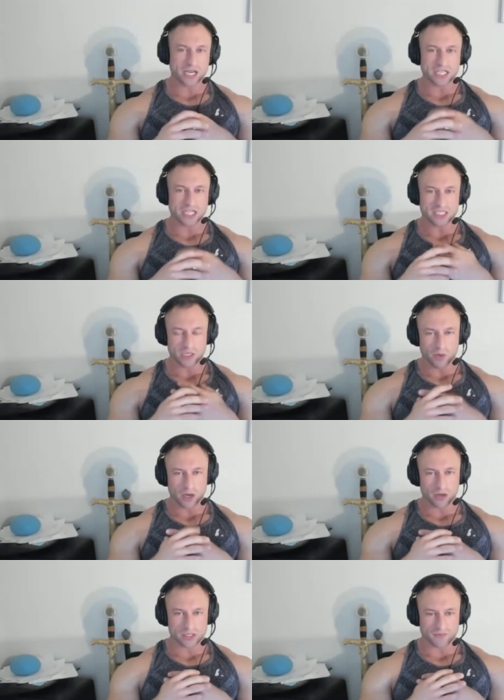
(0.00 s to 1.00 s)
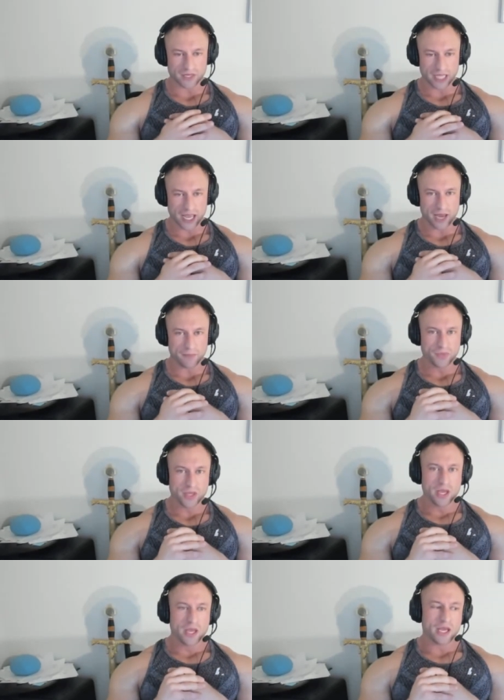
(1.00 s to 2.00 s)
digesting well and stuff like that.
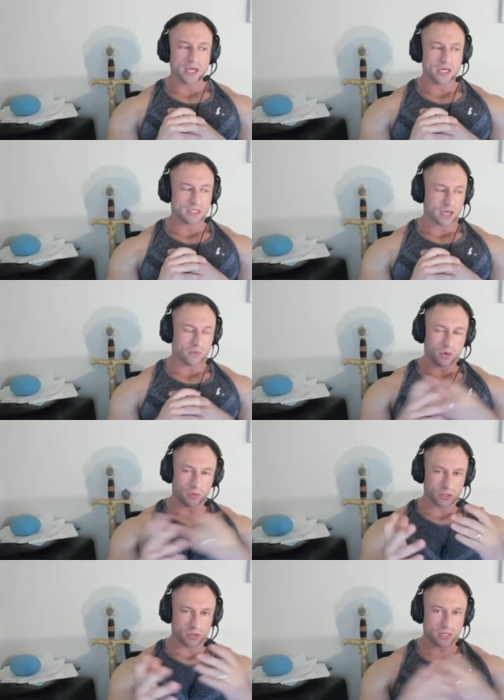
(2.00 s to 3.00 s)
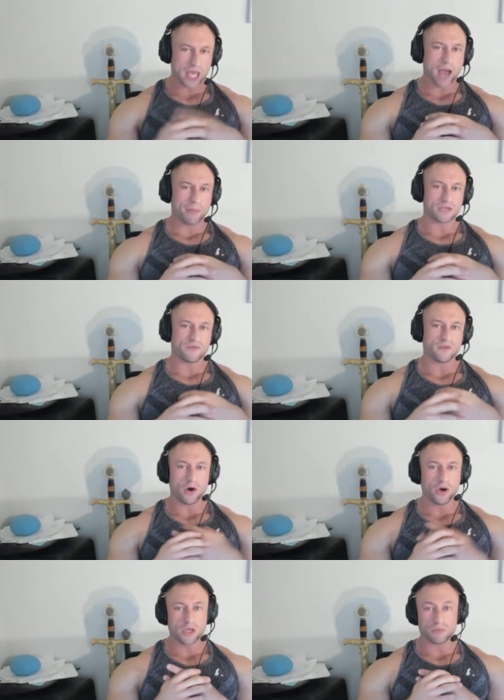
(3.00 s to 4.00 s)
And he's like, well, we'll do cabbage for
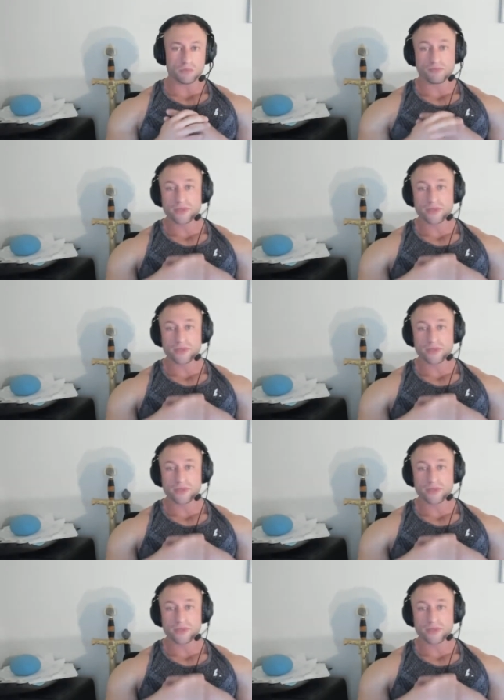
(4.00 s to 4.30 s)
volume.